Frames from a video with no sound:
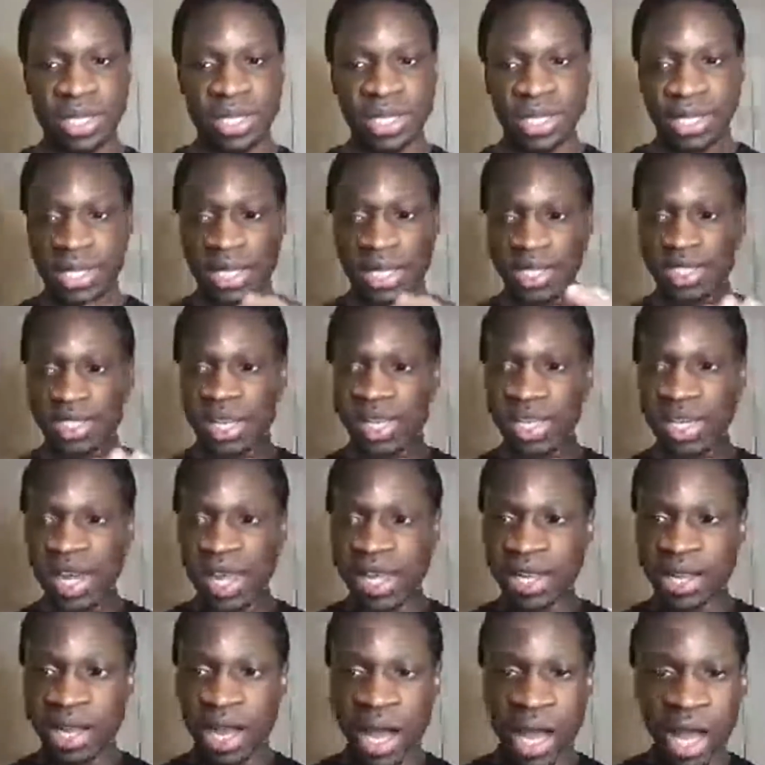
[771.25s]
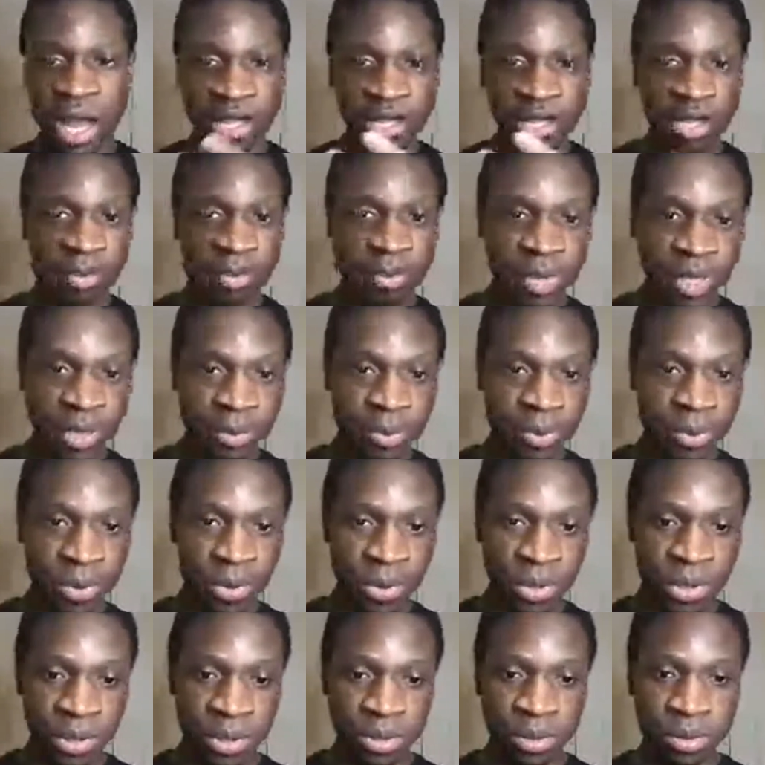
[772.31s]
is that like other
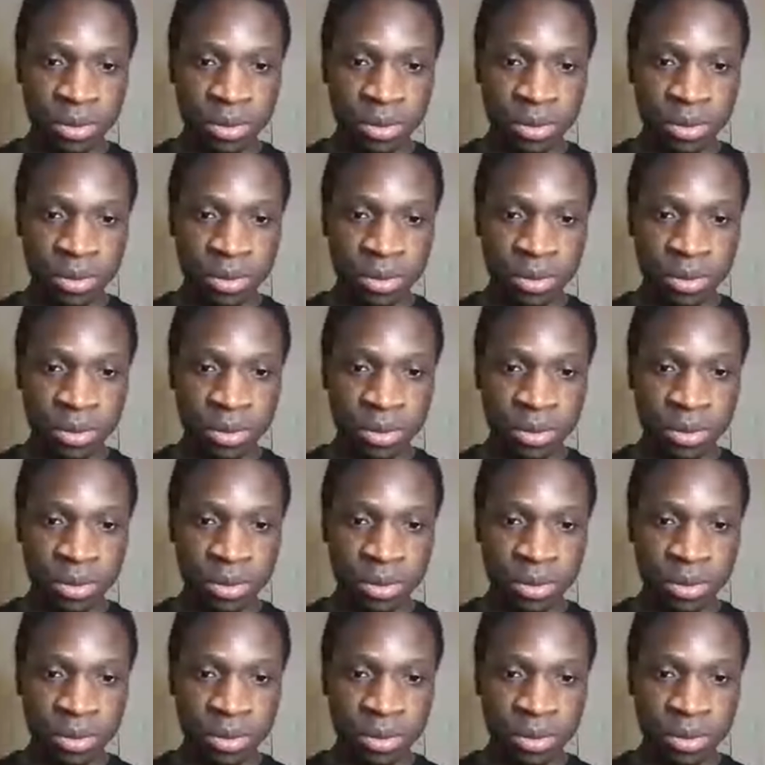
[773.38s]
people